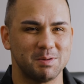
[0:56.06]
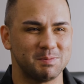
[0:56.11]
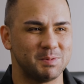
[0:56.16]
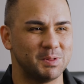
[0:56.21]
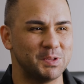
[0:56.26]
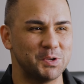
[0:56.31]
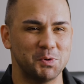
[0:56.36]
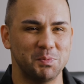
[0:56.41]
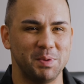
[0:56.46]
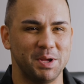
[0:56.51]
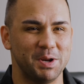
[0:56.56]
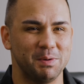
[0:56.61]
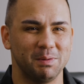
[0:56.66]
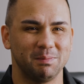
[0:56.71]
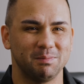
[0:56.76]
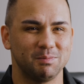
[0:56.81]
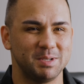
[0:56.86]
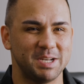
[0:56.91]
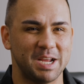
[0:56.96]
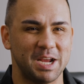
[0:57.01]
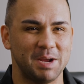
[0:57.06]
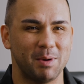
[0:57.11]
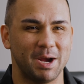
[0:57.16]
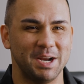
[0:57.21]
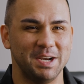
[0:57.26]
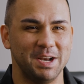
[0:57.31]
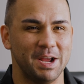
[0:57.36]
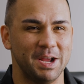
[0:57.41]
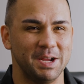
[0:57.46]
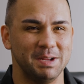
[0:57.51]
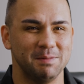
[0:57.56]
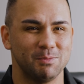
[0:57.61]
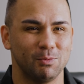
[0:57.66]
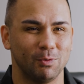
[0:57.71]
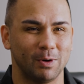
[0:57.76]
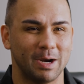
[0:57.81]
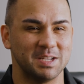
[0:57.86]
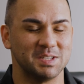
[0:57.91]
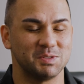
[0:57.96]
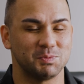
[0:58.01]
little bit day by day,
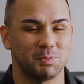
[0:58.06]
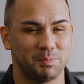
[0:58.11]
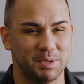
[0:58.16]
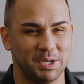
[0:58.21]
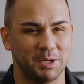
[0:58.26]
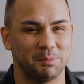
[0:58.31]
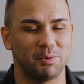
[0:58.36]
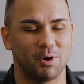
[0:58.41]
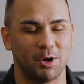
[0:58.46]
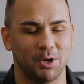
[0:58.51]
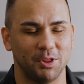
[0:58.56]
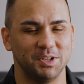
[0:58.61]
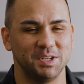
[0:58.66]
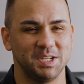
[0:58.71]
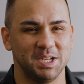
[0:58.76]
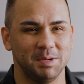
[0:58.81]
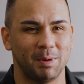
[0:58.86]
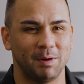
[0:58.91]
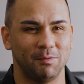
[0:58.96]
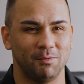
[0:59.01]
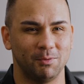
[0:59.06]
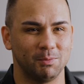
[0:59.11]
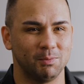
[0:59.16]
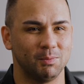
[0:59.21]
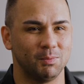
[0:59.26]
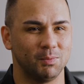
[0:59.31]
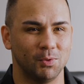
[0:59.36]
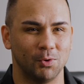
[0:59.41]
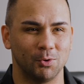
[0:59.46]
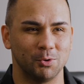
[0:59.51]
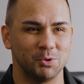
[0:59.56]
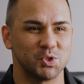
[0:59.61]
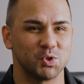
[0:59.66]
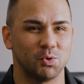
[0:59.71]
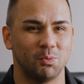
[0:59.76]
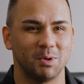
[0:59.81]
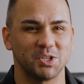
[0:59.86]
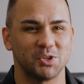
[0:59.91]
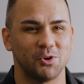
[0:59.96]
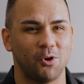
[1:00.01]
whereas being part of the team, I've learned
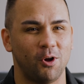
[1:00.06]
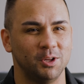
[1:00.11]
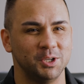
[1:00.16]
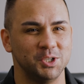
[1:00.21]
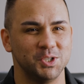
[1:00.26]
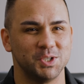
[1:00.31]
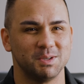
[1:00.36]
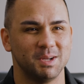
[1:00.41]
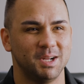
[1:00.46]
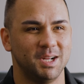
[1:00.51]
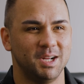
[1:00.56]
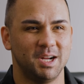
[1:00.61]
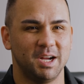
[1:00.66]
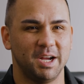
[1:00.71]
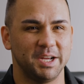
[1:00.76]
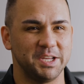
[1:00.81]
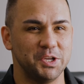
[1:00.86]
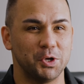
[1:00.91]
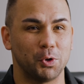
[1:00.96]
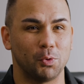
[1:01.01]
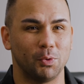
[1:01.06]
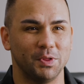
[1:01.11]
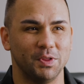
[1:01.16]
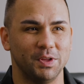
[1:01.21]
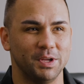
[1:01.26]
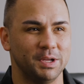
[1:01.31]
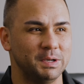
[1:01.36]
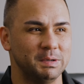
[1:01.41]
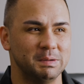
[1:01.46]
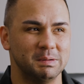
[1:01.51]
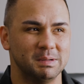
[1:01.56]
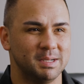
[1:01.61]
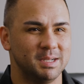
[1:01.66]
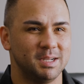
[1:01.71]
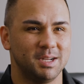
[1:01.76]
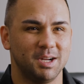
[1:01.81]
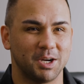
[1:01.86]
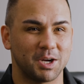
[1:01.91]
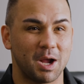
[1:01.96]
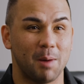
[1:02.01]
so much knowledge a year within
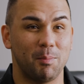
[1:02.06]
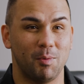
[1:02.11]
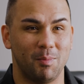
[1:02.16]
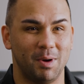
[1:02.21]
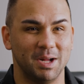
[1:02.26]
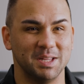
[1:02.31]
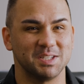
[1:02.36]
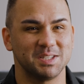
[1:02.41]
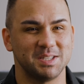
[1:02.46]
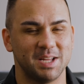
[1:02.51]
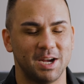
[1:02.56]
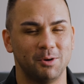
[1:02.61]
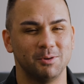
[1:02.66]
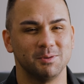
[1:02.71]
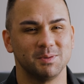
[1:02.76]
a couple months now.